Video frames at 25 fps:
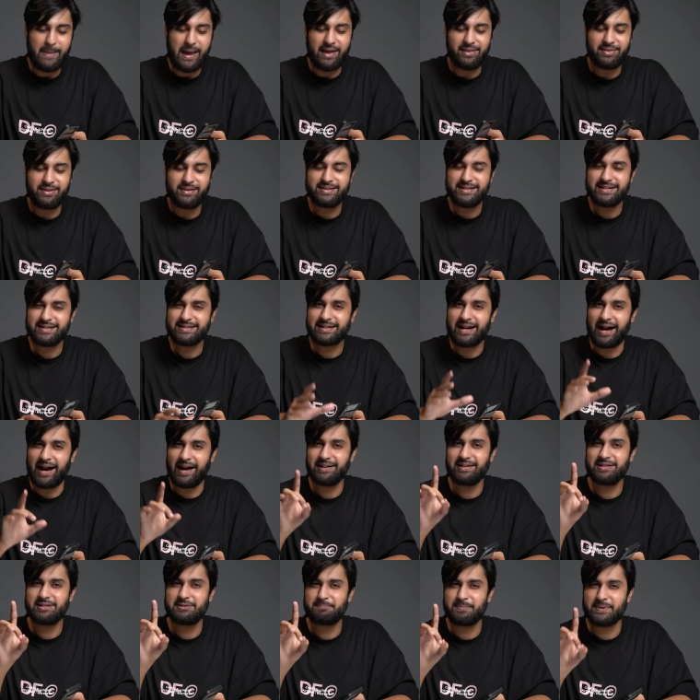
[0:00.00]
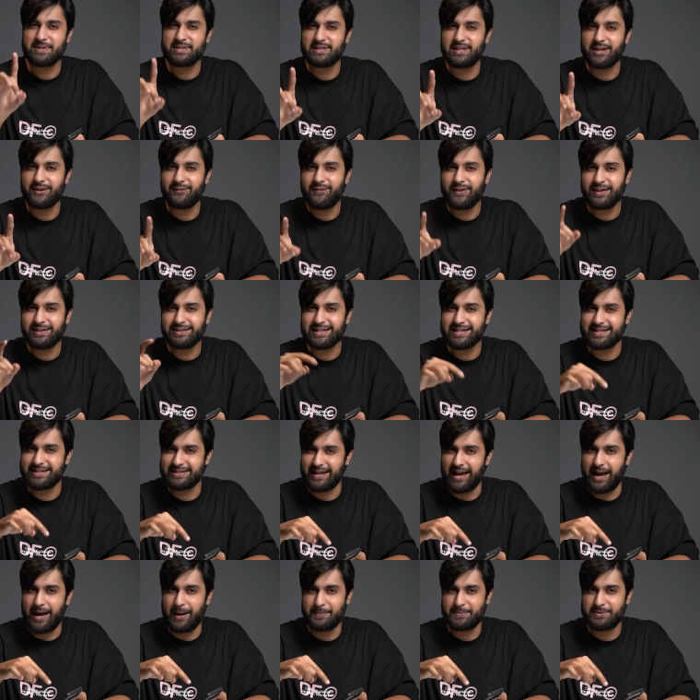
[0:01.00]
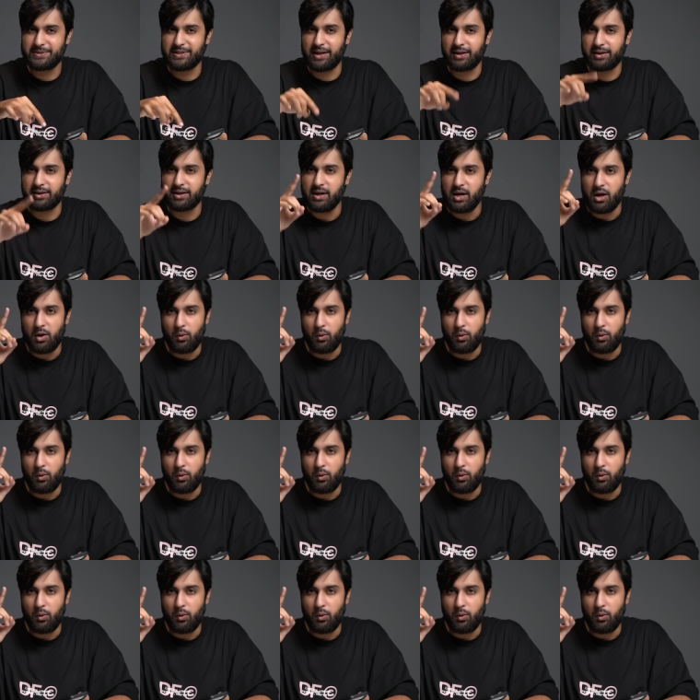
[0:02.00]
And this is kind of specific to Samsung,